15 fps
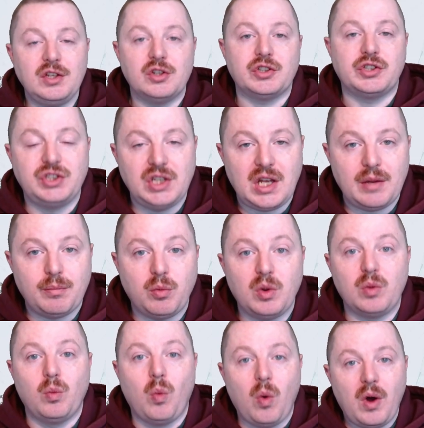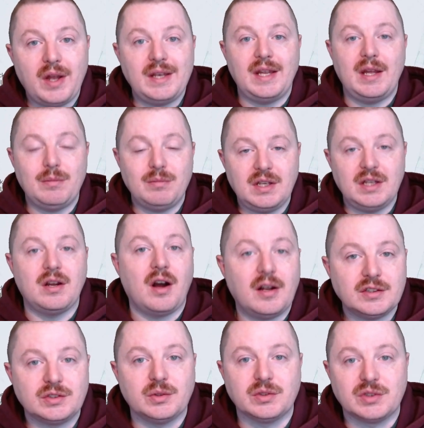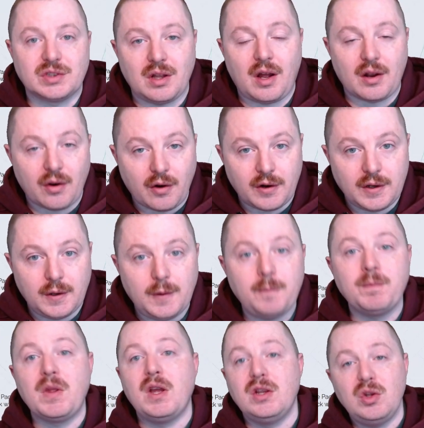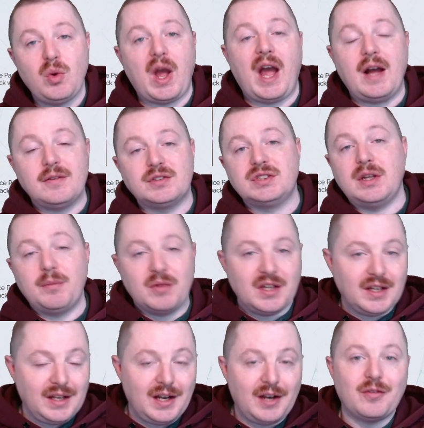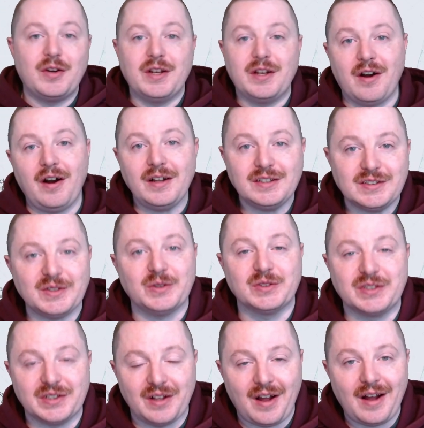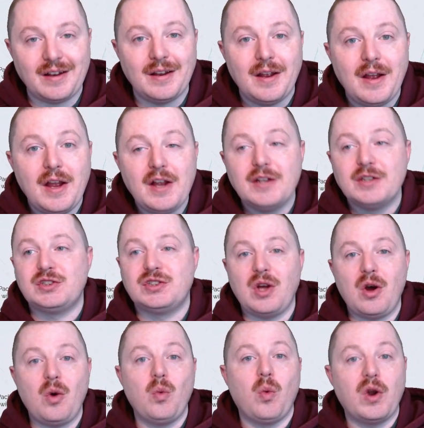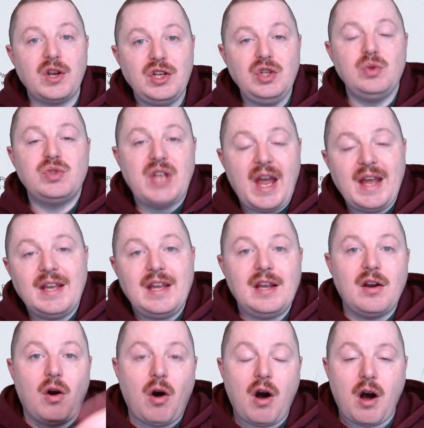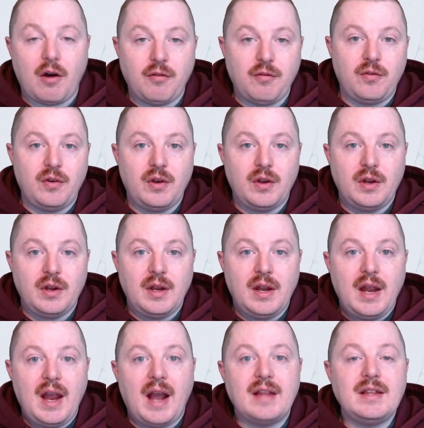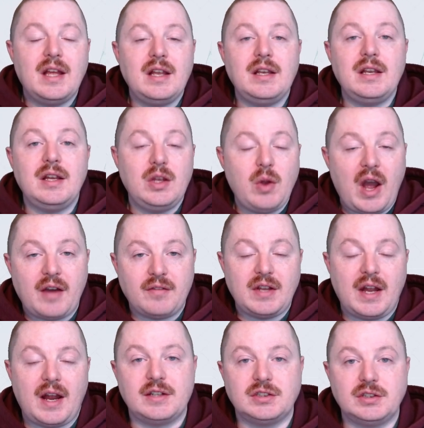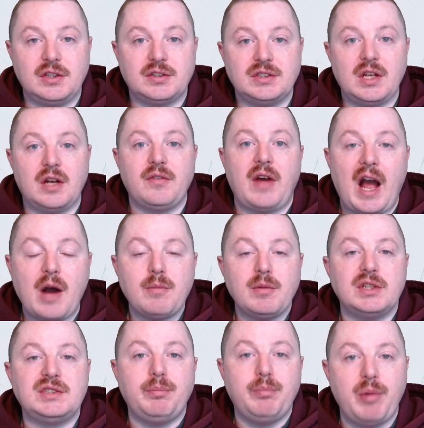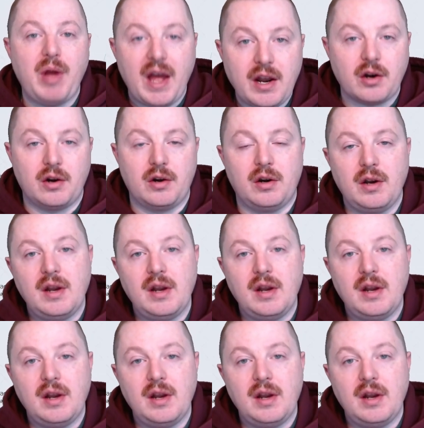your ship with one empty console slot, are you? You have something in every console slot. So what are you taking off? And then you have to ask yourself, how much better